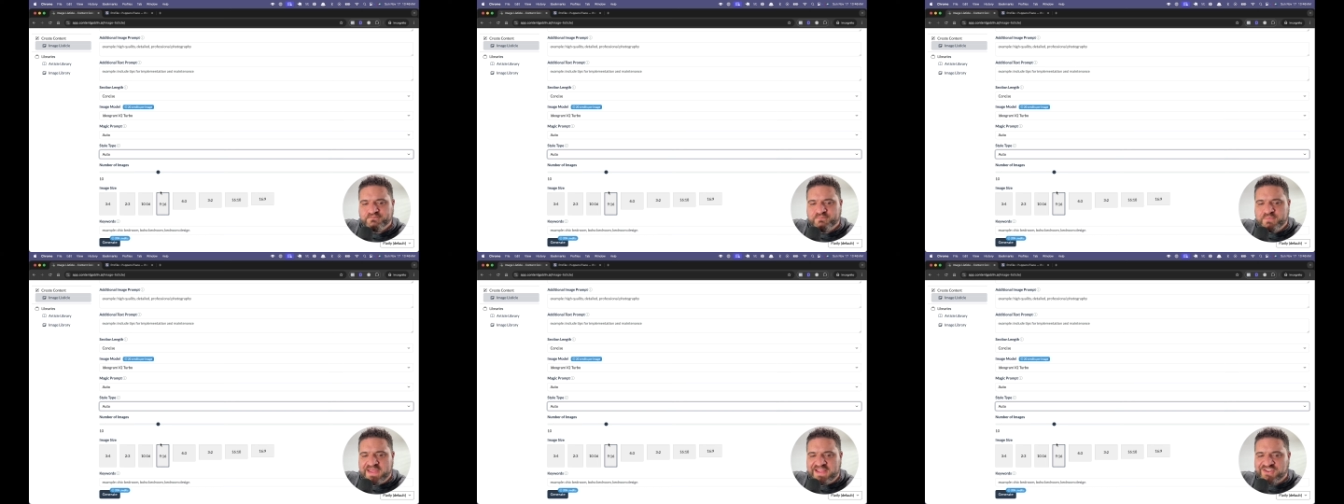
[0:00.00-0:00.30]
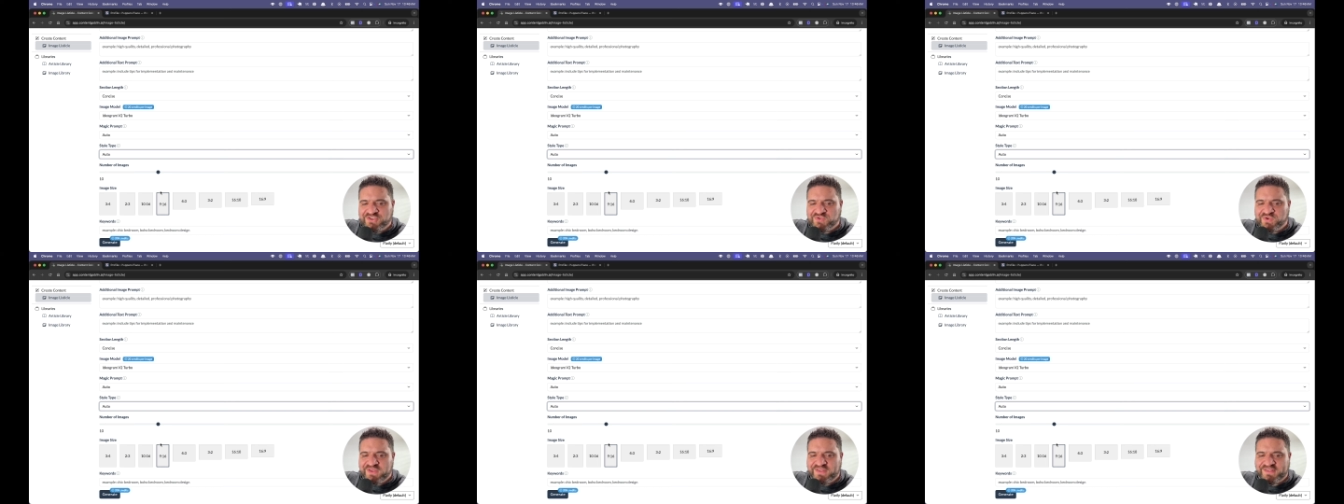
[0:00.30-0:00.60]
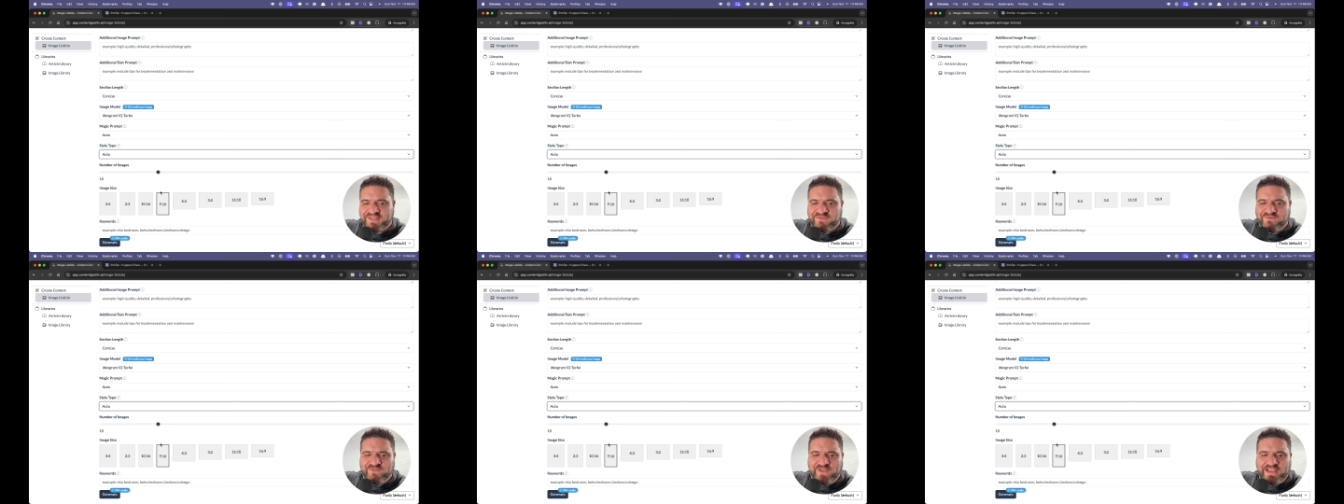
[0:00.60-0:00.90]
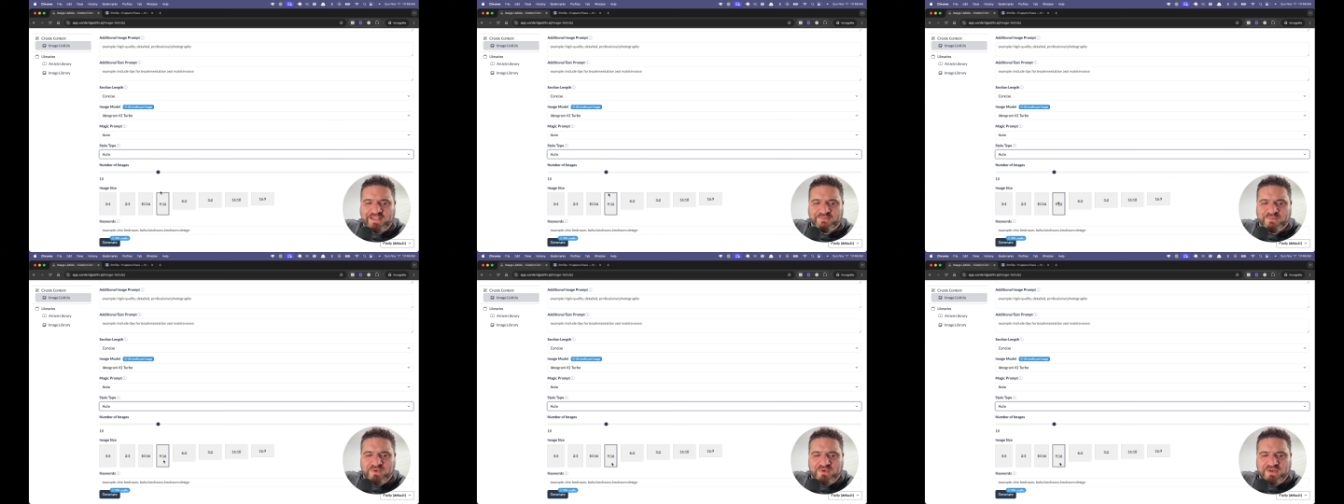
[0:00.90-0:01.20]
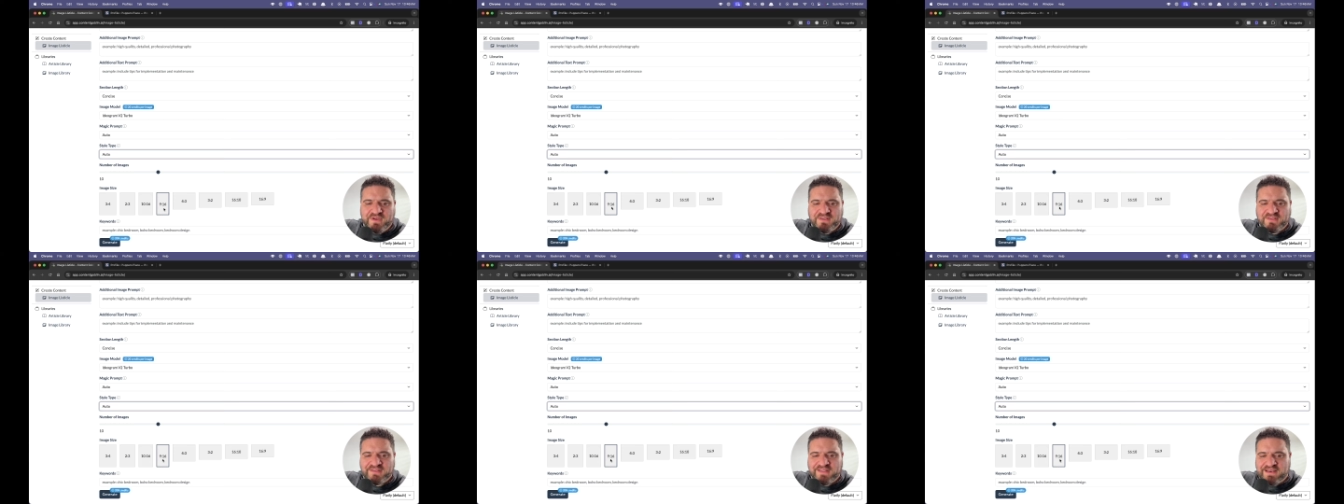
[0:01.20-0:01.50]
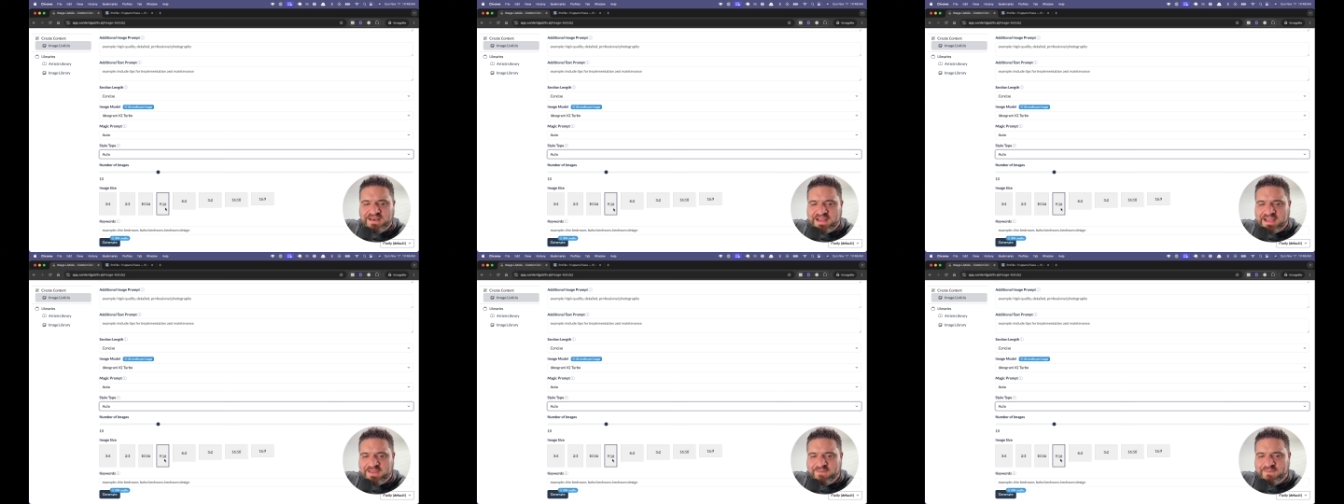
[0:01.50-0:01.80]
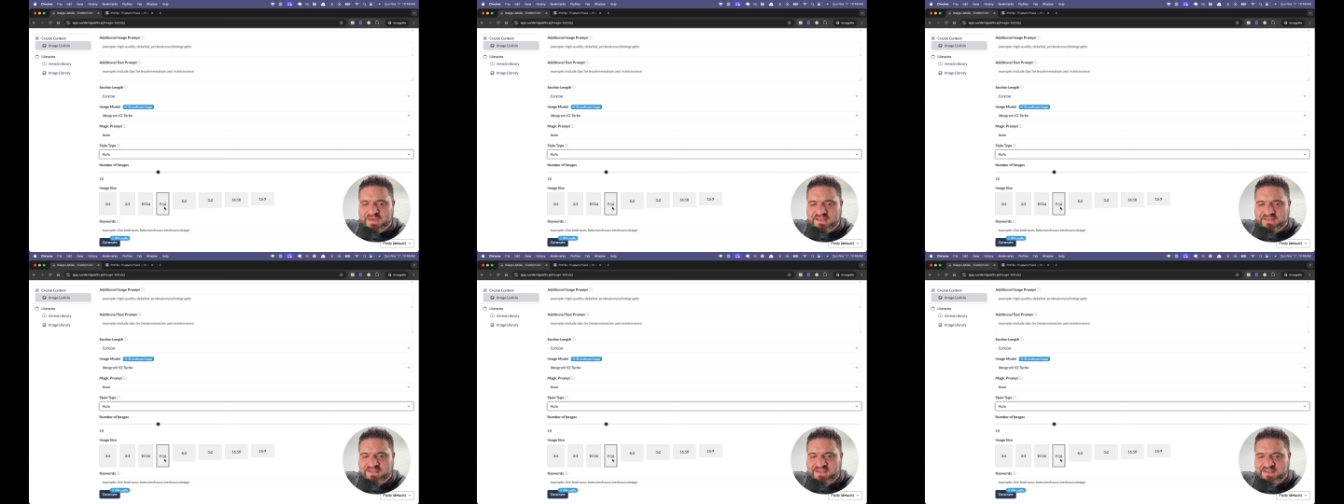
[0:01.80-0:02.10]
Pinterest and Facebook is the
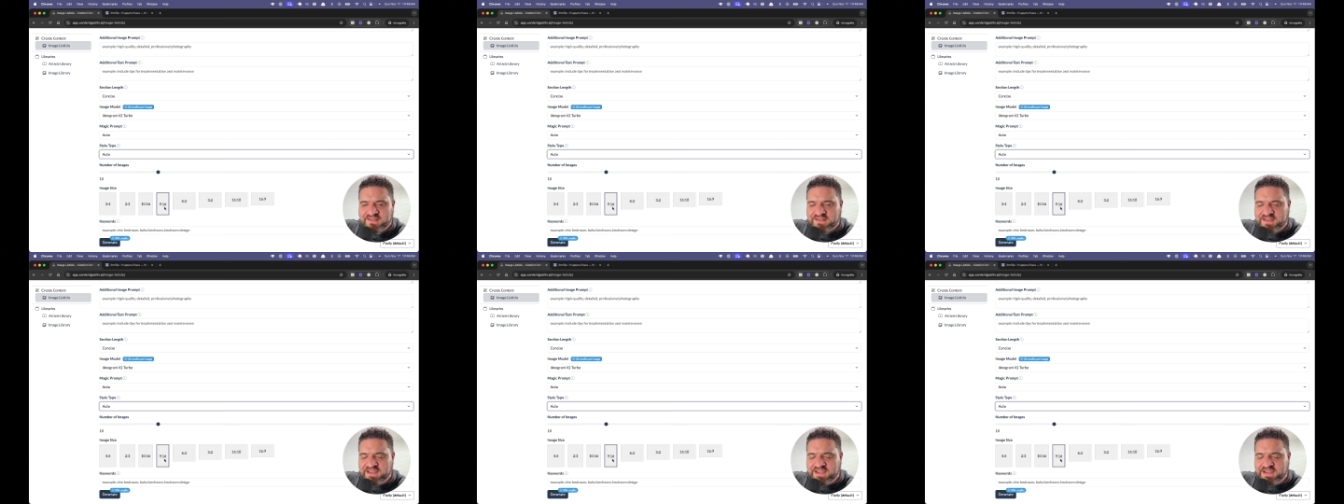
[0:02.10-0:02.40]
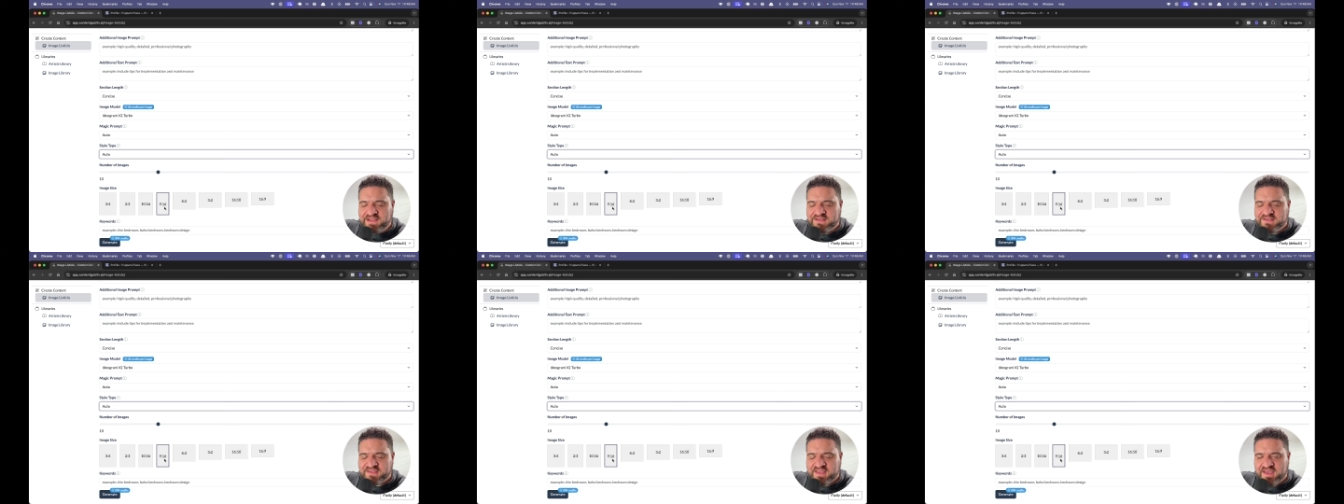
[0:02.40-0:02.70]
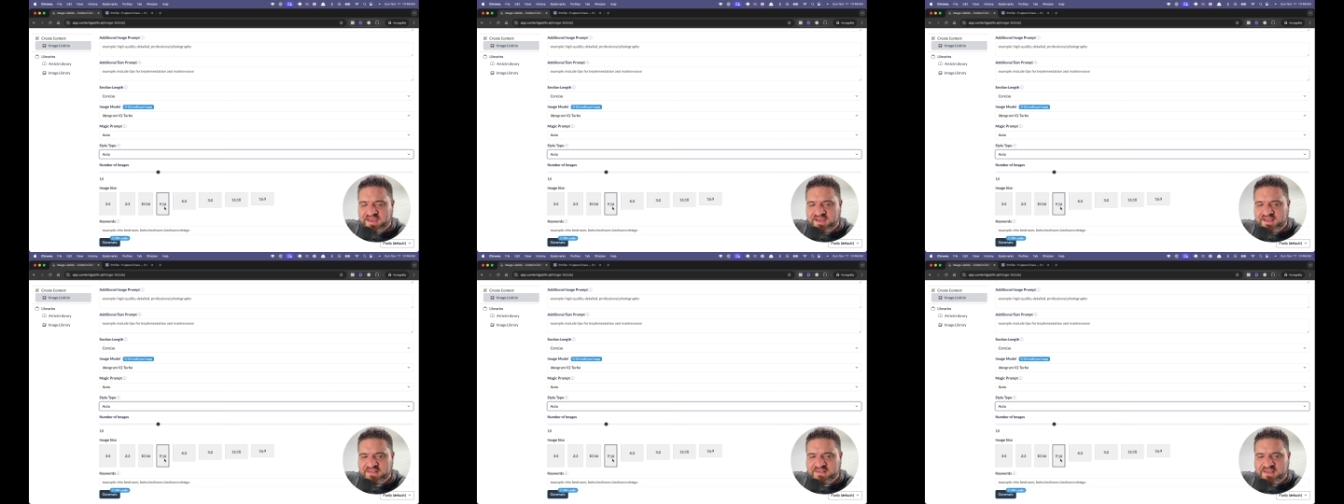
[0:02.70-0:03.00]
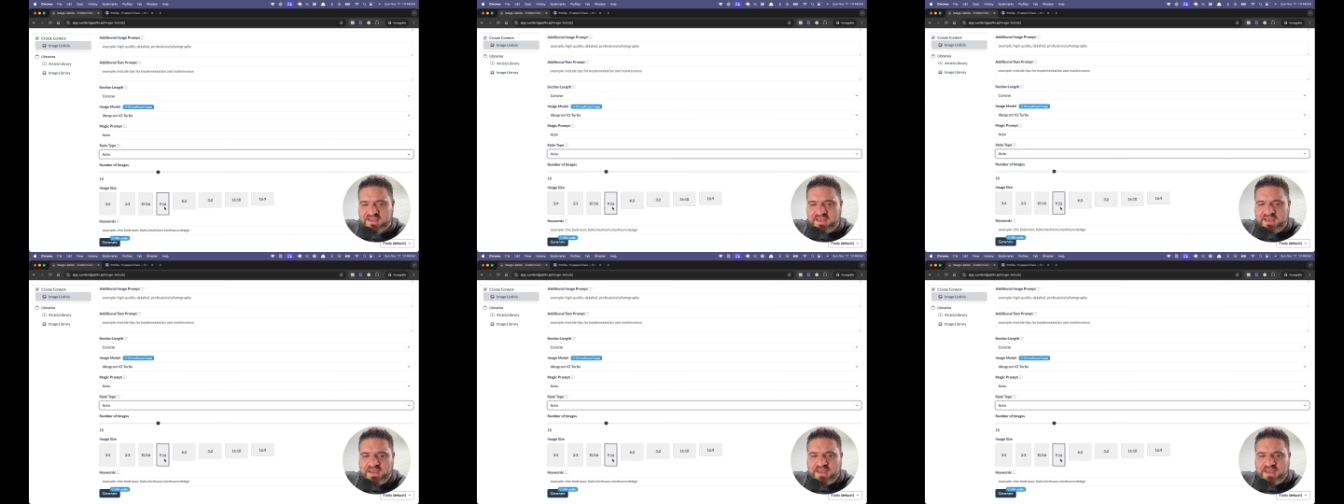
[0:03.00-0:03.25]
9:16 size,